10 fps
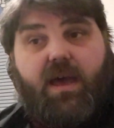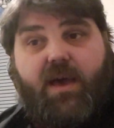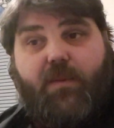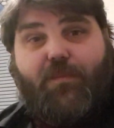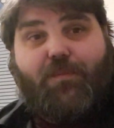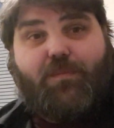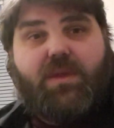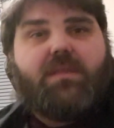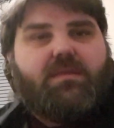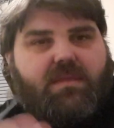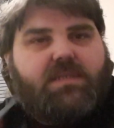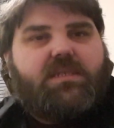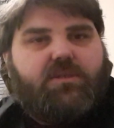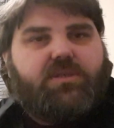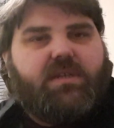But this
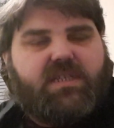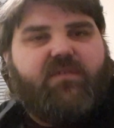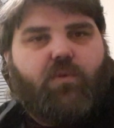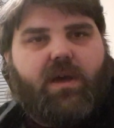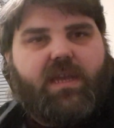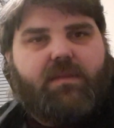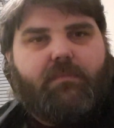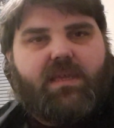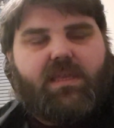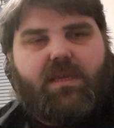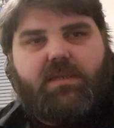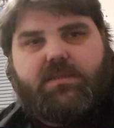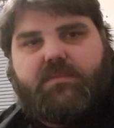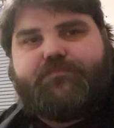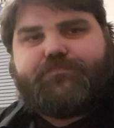gives you an idea of what a hidden Mickey
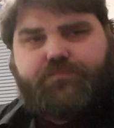is.